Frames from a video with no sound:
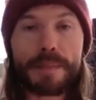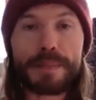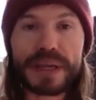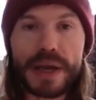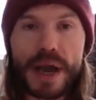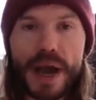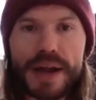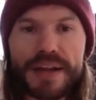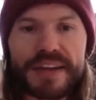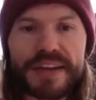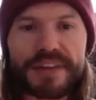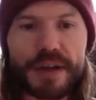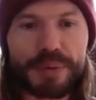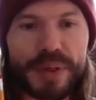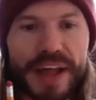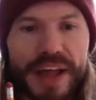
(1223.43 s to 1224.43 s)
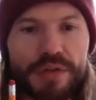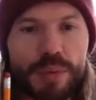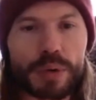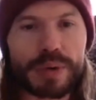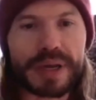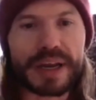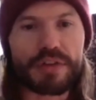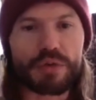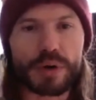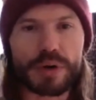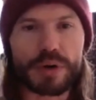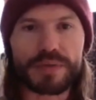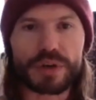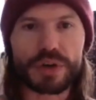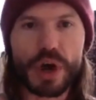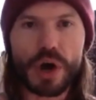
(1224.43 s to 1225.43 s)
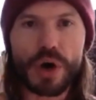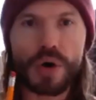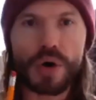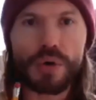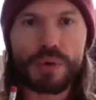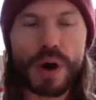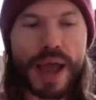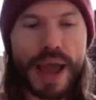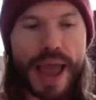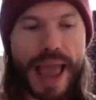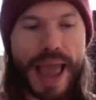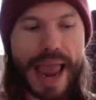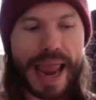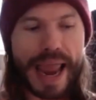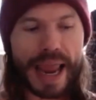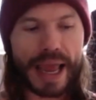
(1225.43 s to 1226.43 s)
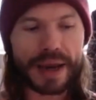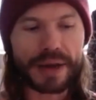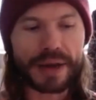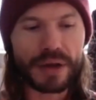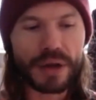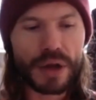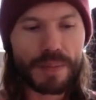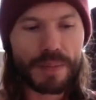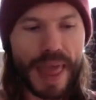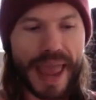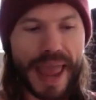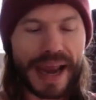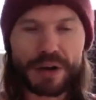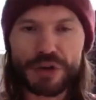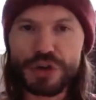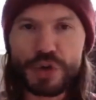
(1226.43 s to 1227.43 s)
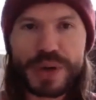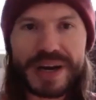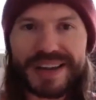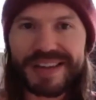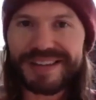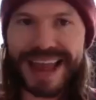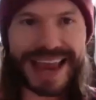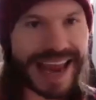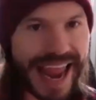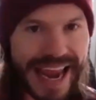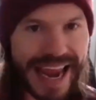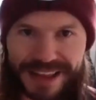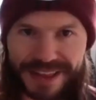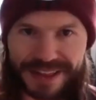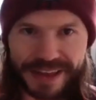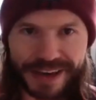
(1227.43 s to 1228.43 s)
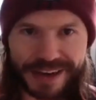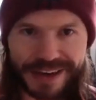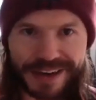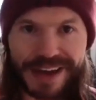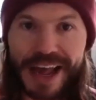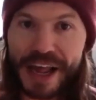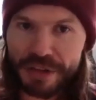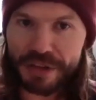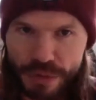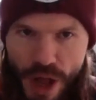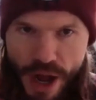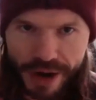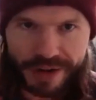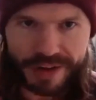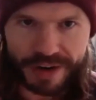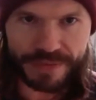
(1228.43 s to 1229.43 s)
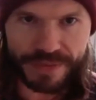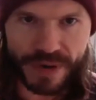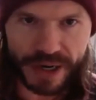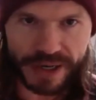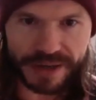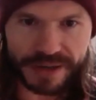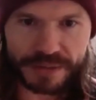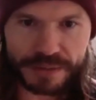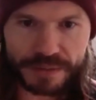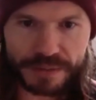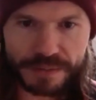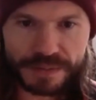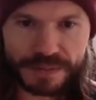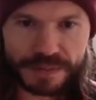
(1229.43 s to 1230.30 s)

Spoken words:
because it's a place where we can sort of go and you can say anything as long as it's funny.